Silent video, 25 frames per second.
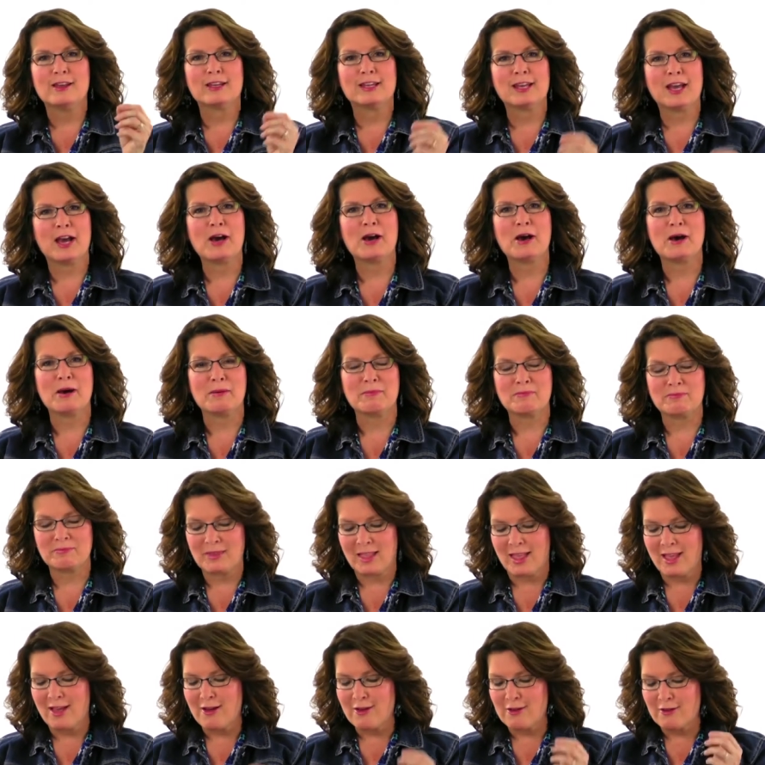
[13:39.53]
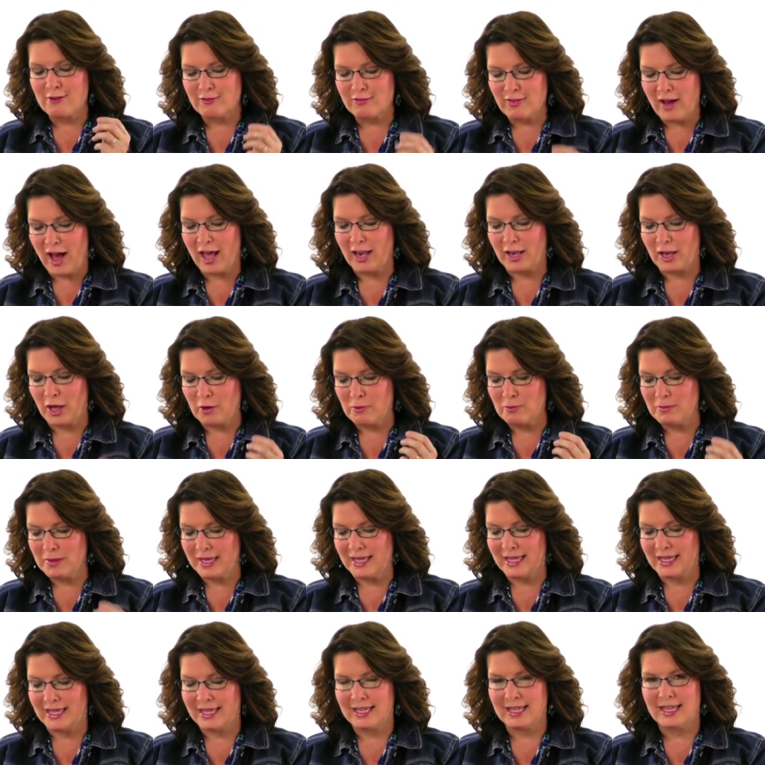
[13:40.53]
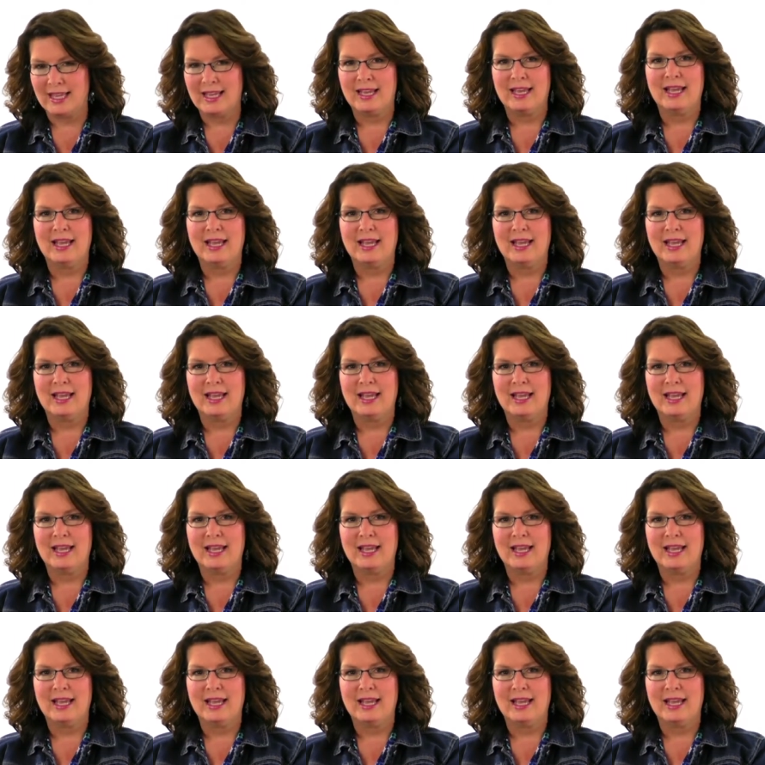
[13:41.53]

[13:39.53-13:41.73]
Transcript: "Come, follow me."